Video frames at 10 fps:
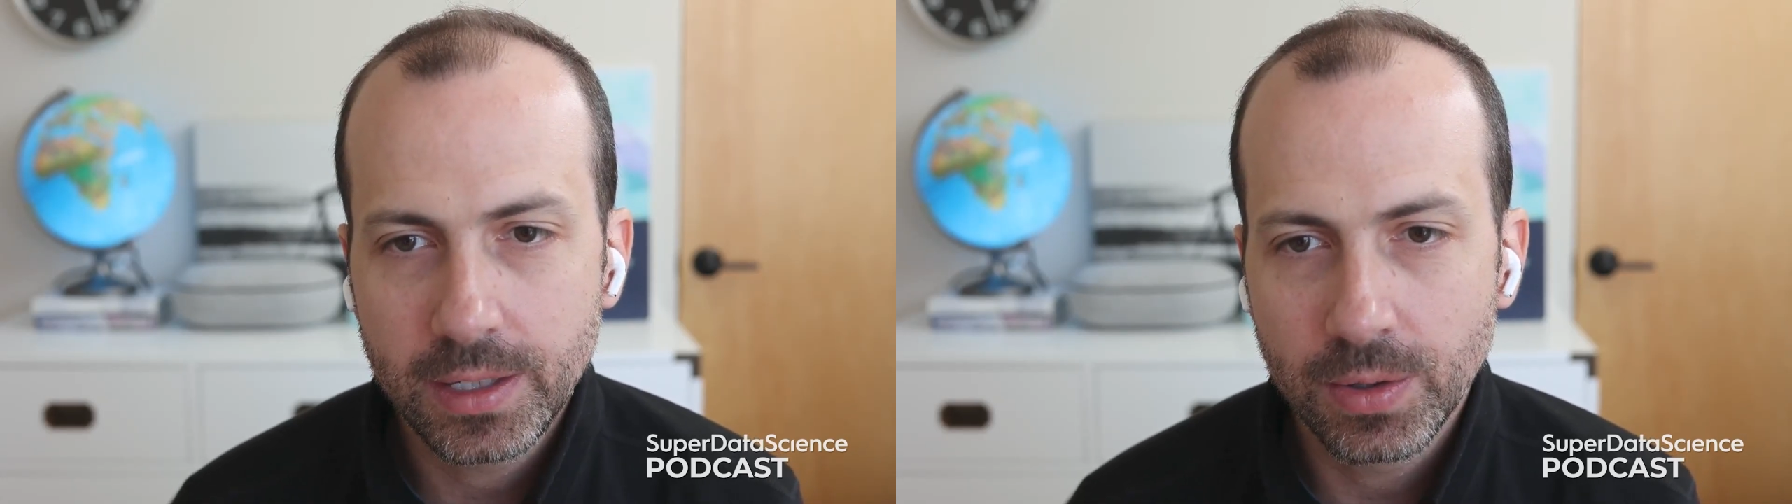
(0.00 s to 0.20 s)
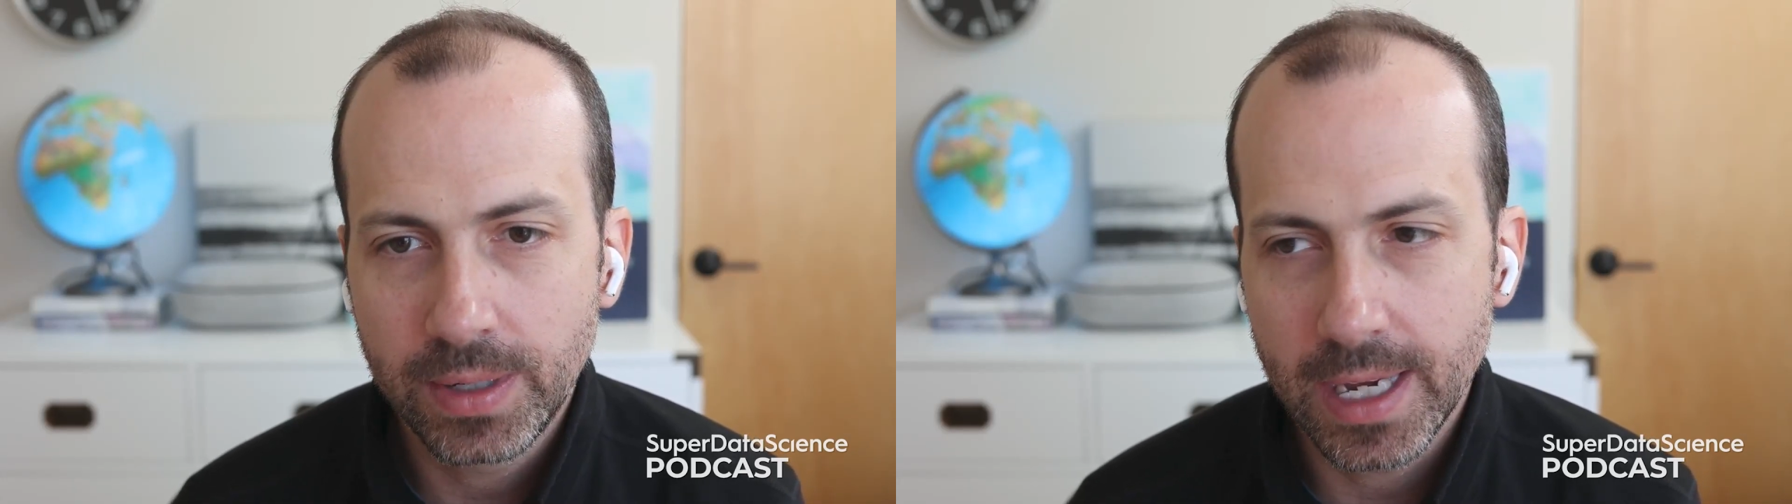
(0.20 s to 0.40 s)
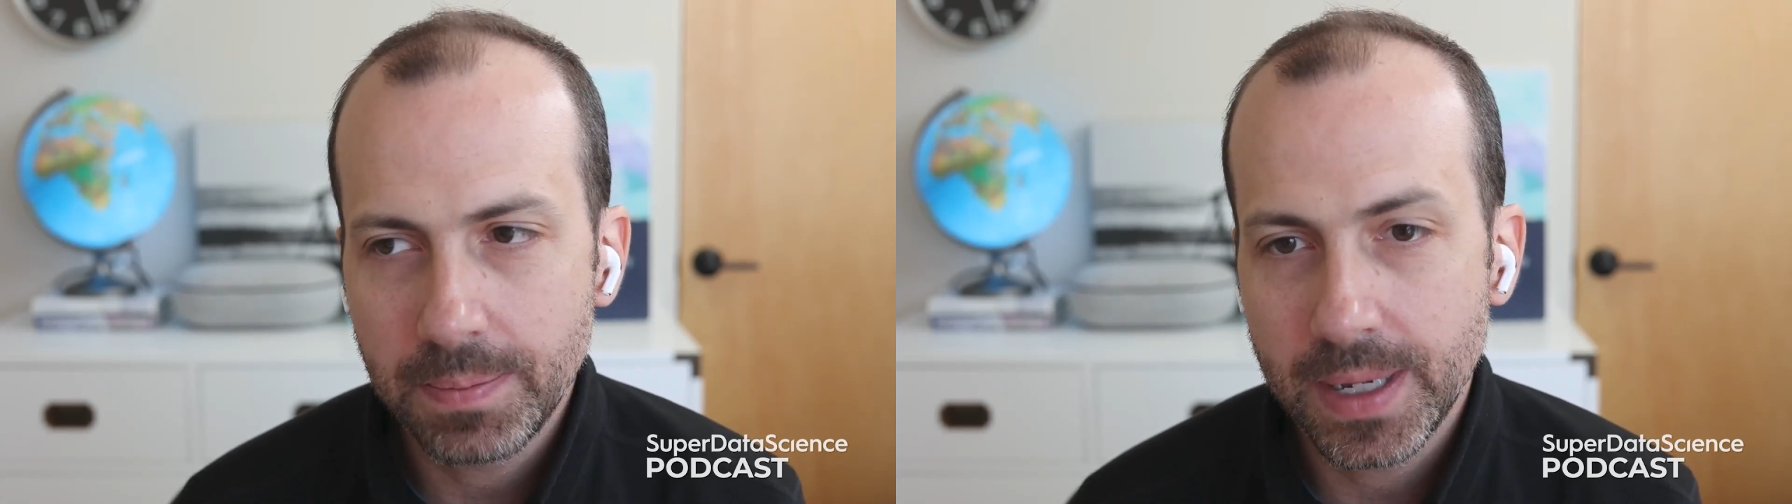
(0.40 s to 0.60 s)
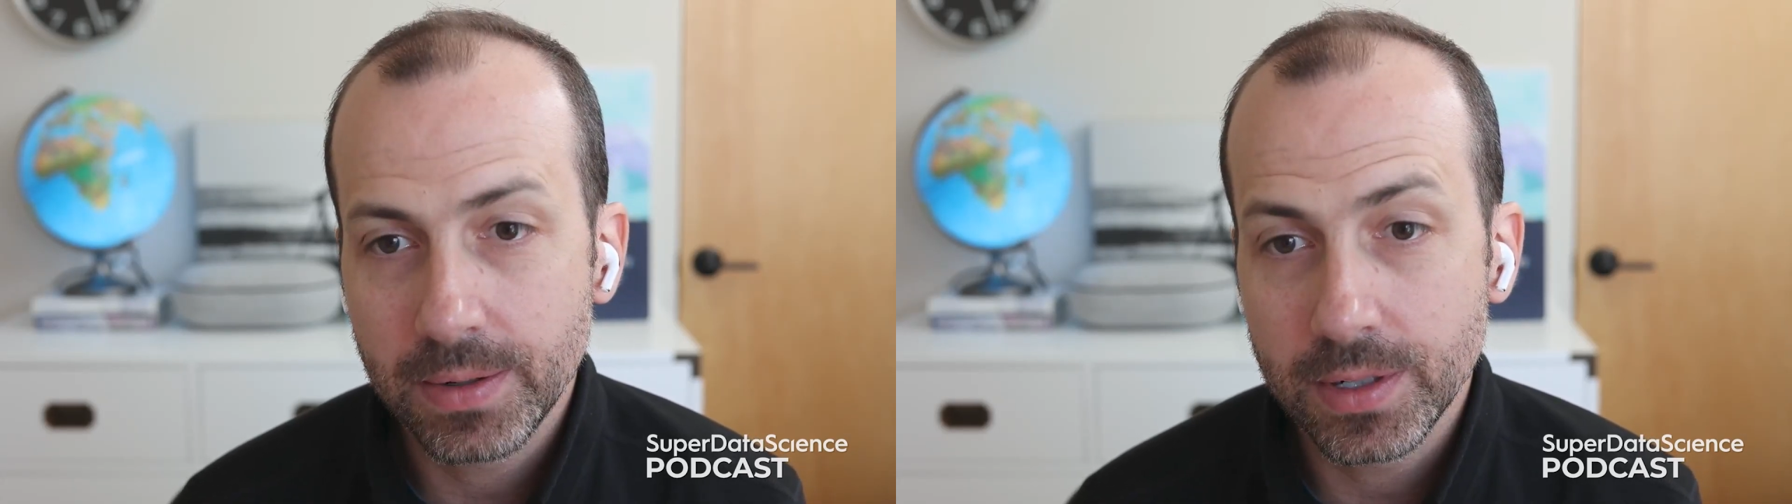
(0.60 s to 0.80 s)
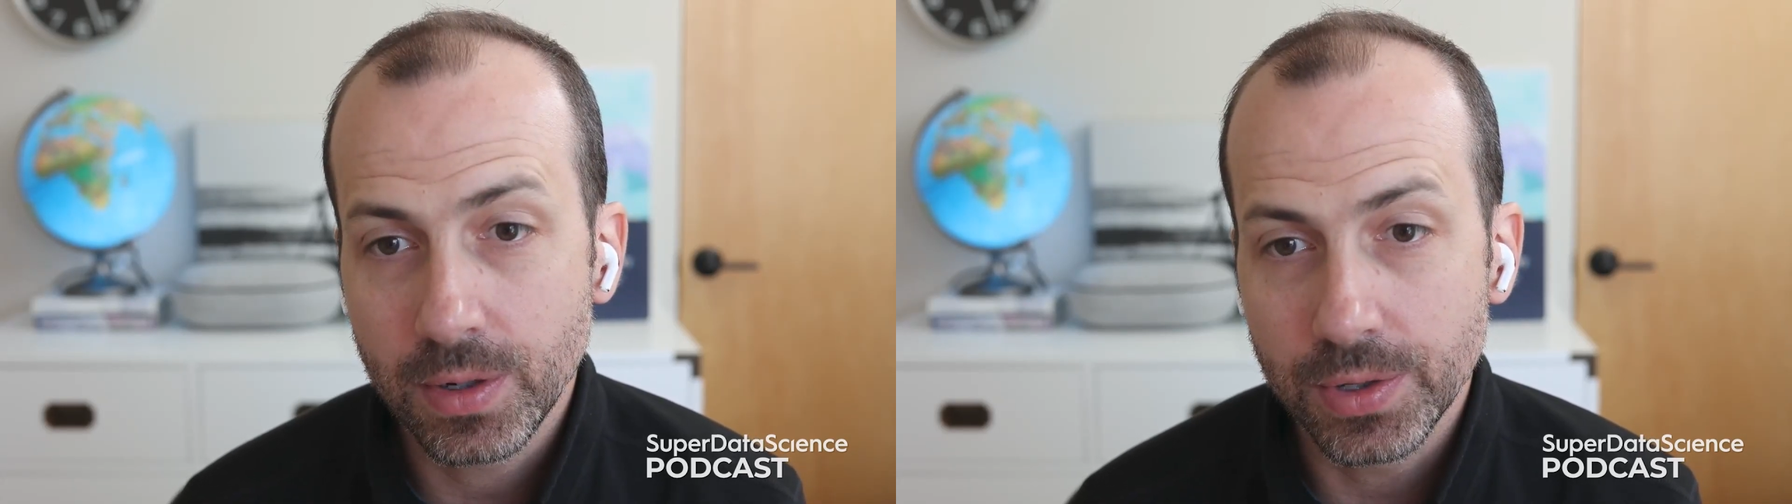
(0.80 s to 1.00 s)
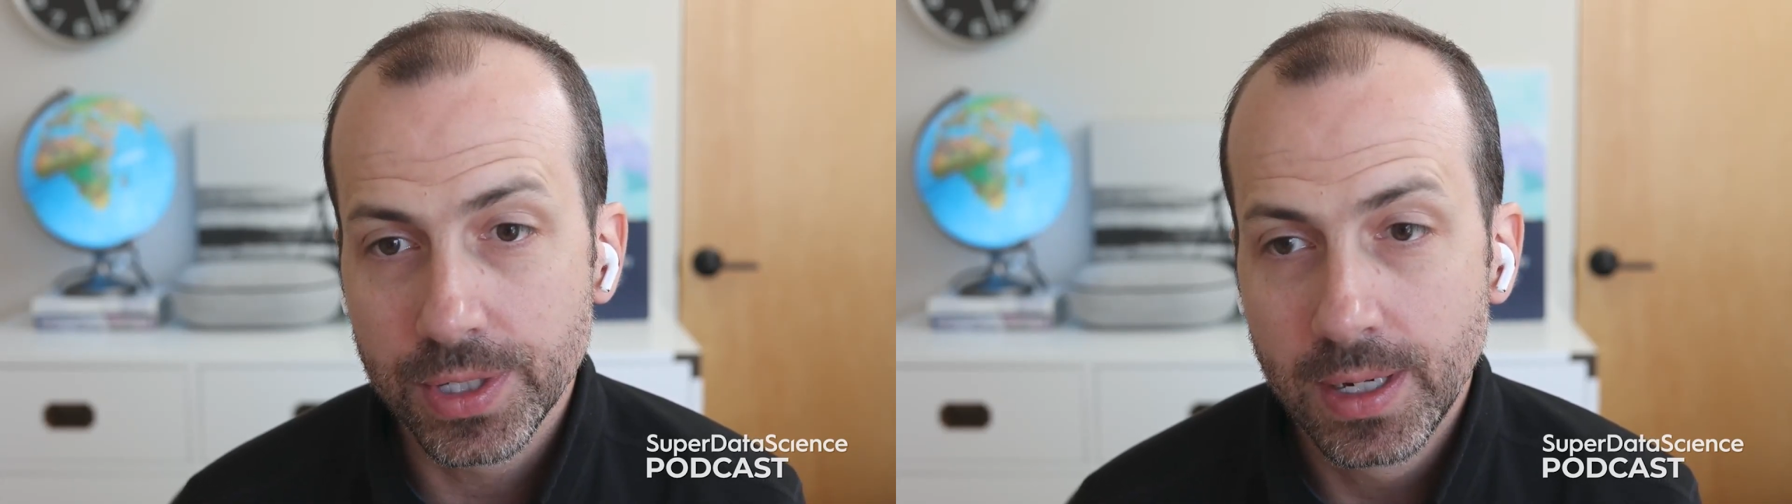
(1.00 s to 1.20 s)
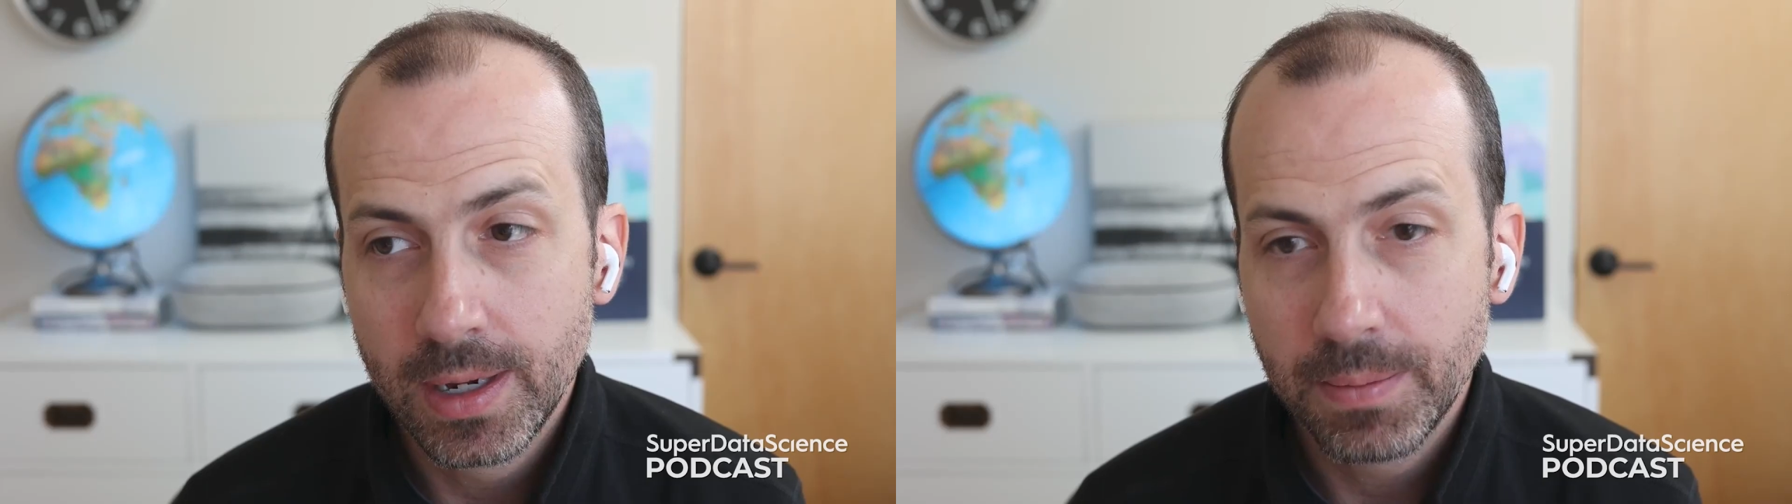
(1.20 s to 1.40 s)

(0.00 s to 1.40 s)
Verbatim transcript: you'll get better results.